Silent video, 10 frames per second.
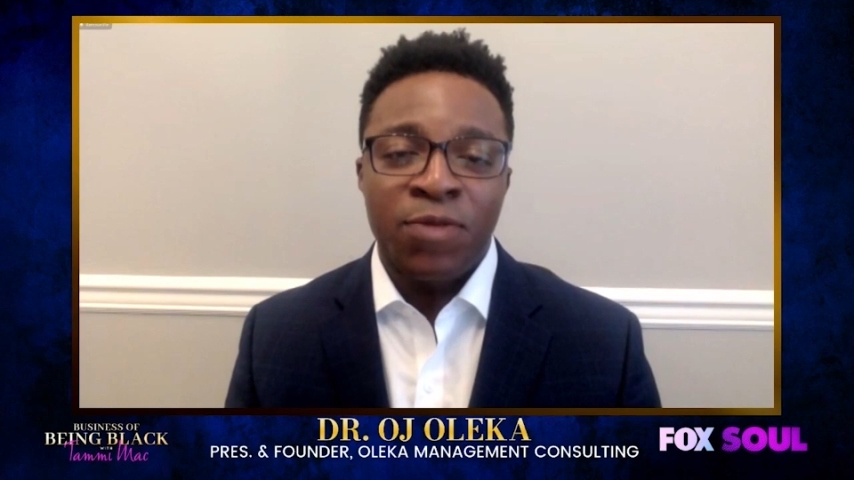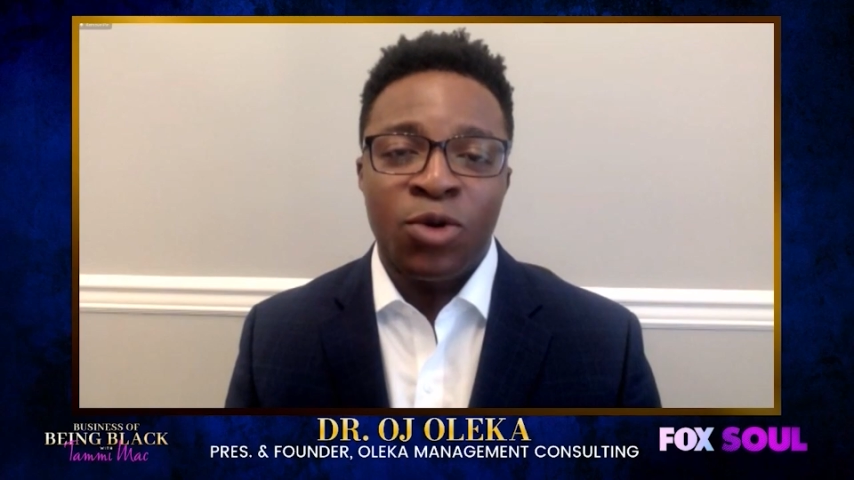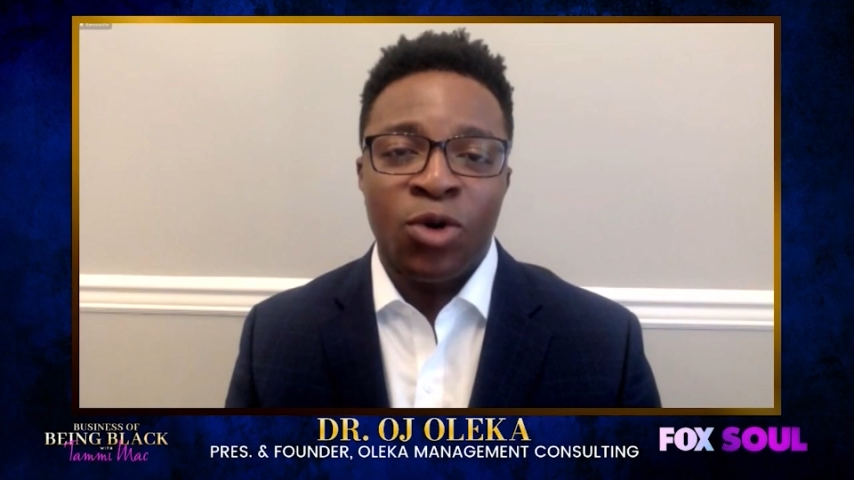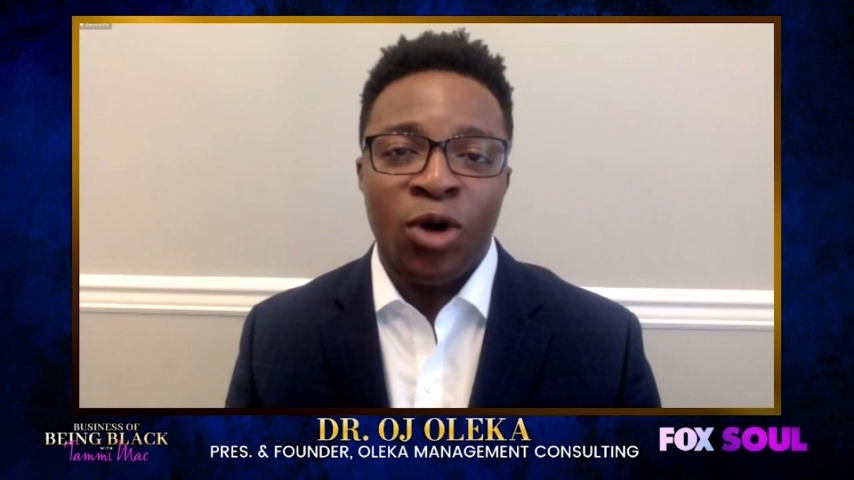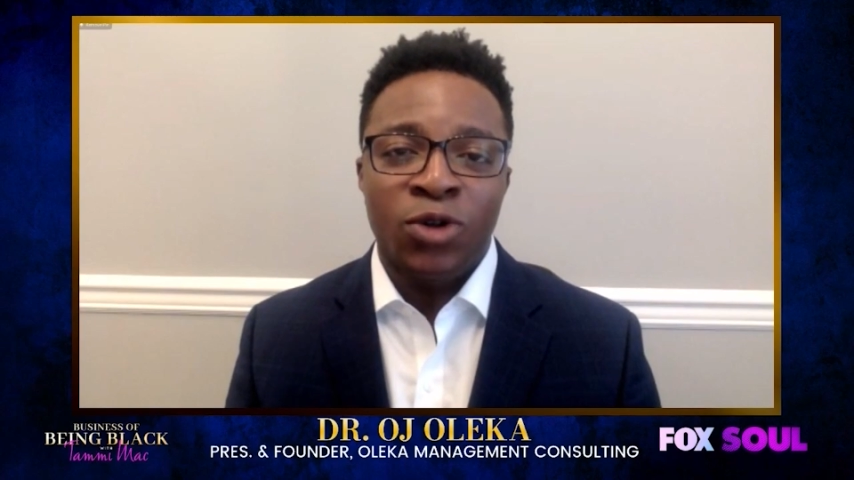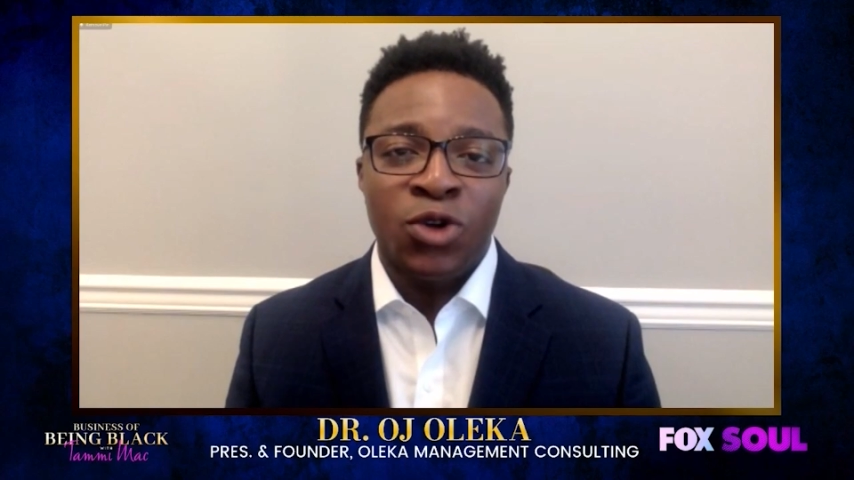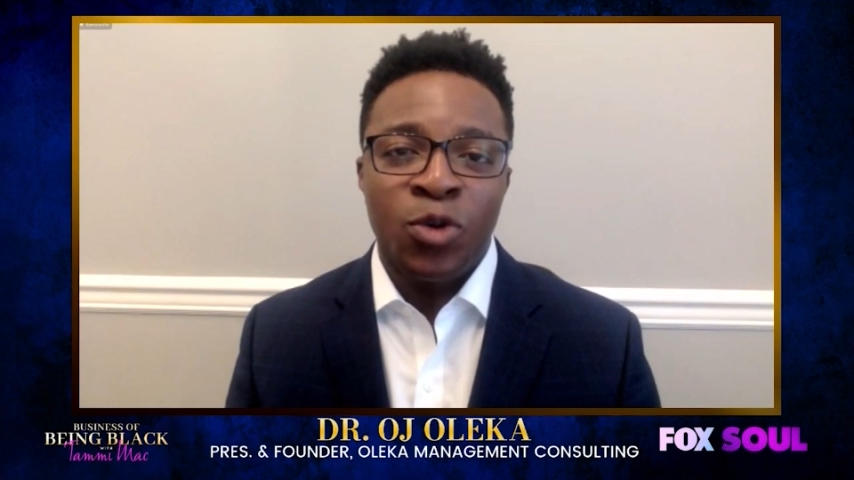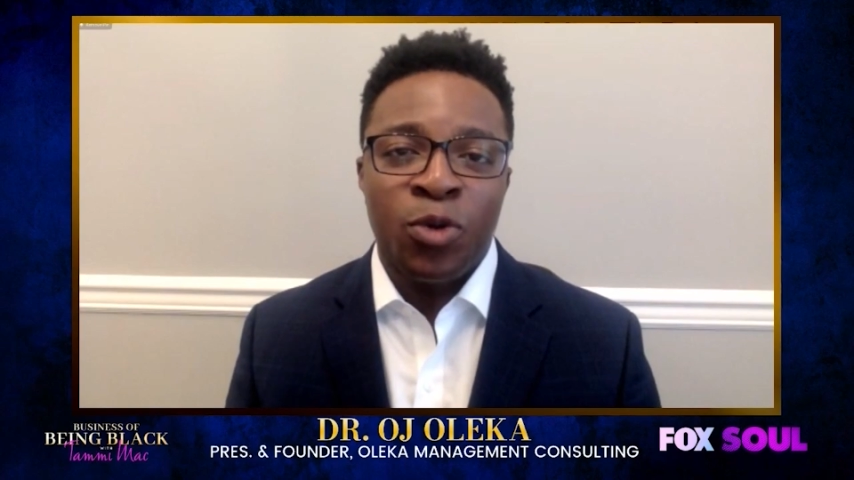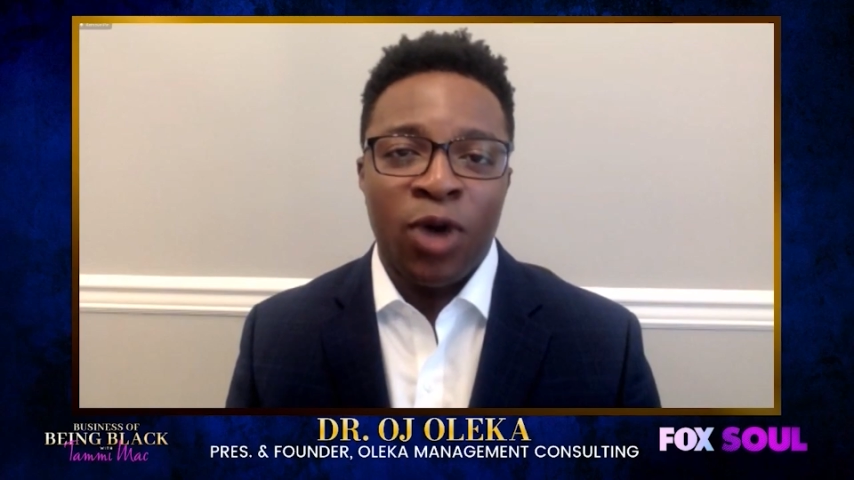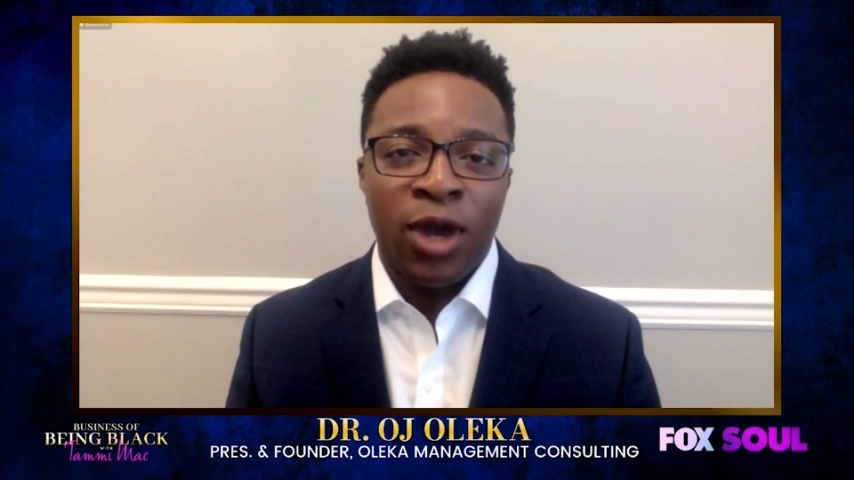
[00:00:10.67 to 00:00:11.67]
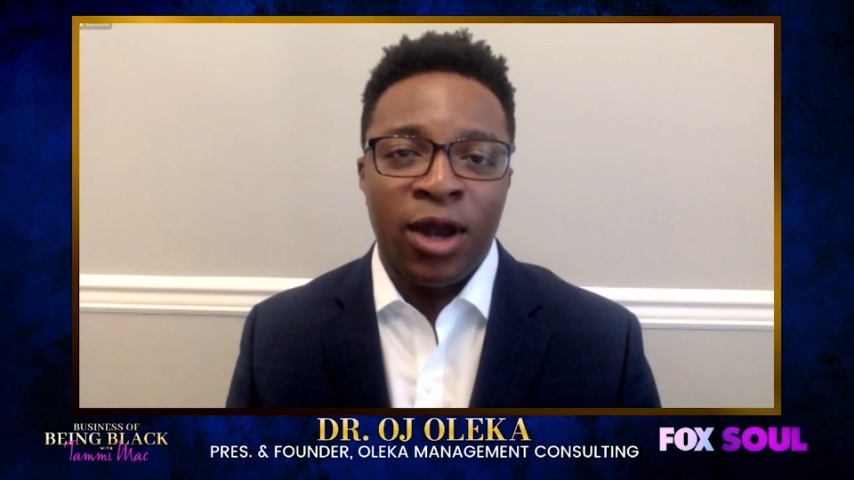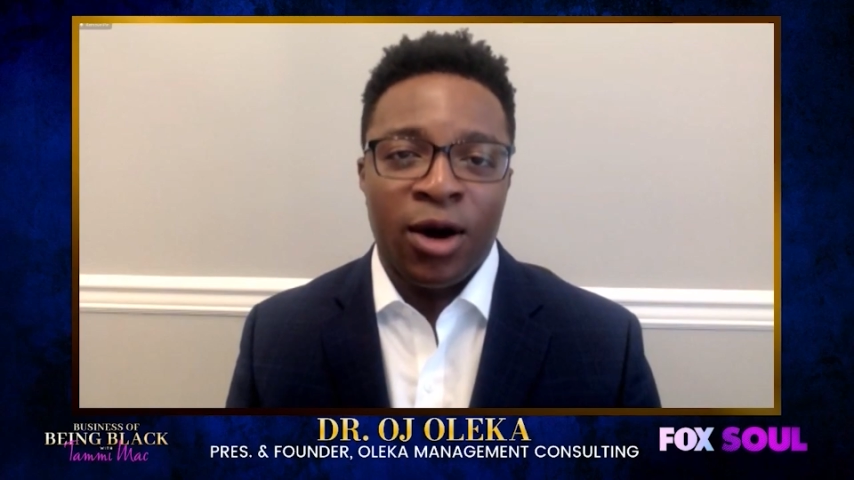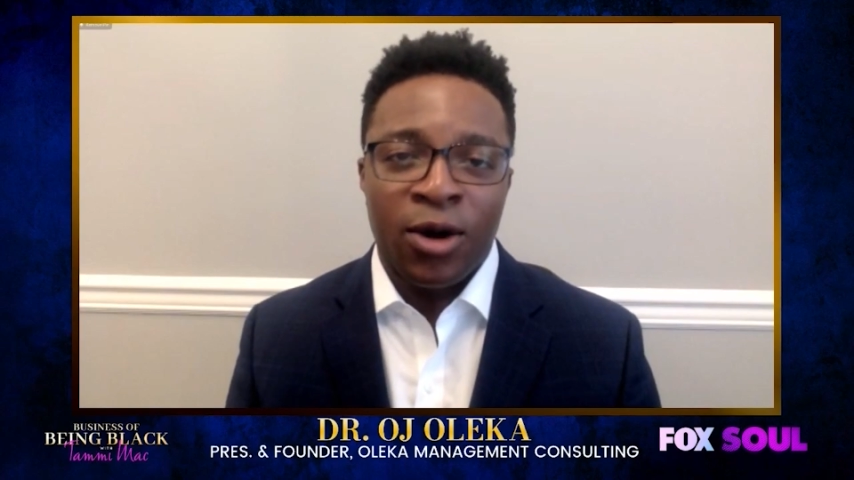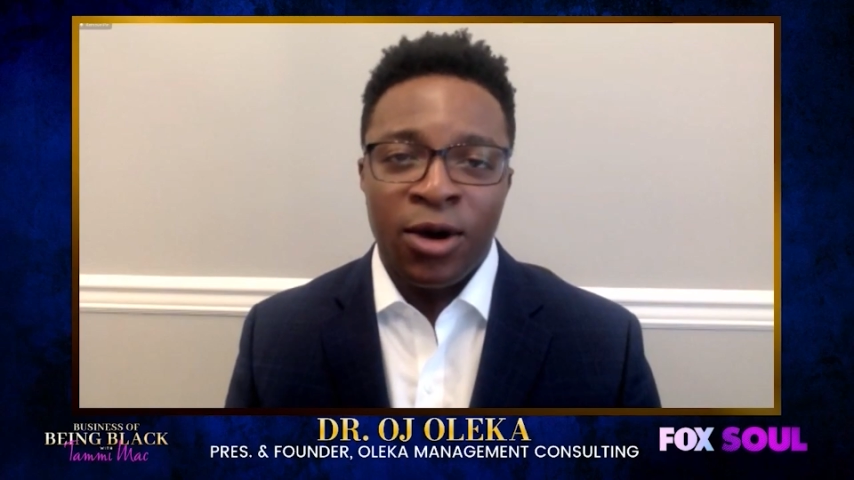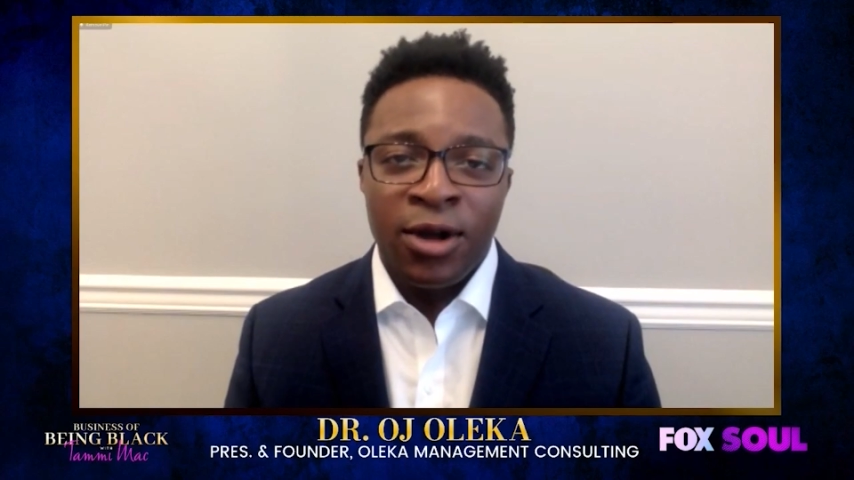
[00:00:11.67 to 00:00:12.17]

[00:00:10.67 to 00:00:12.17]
Crow 2.0.